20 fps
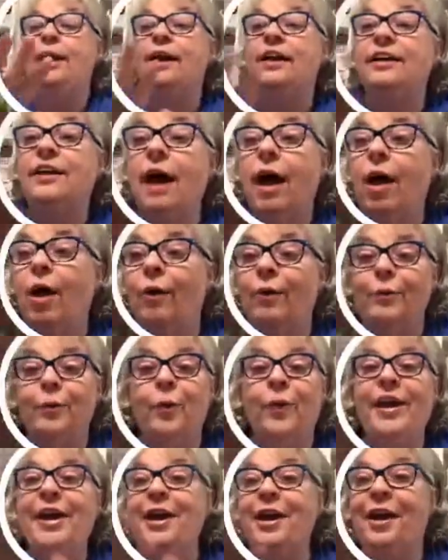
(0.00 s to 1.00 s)
y'all,
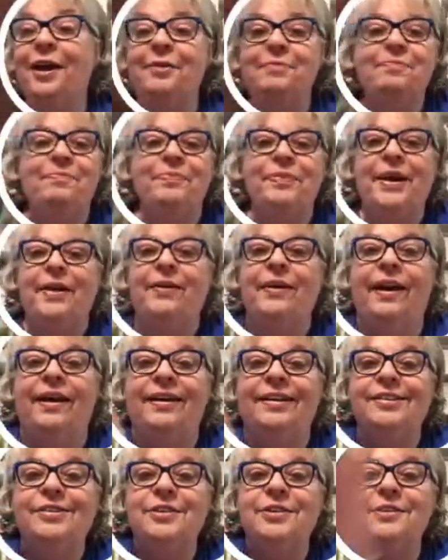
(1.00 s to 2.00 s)
we... Okay,
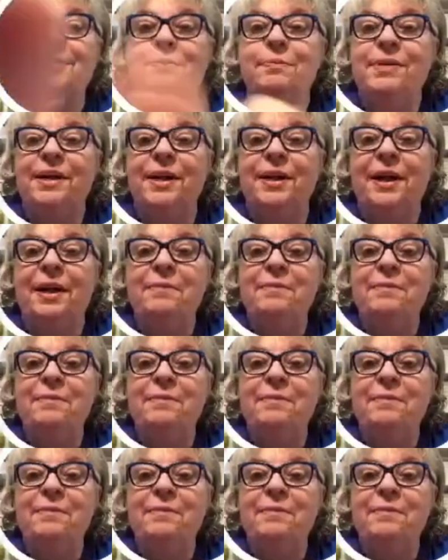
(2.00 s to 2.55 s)
just a minute.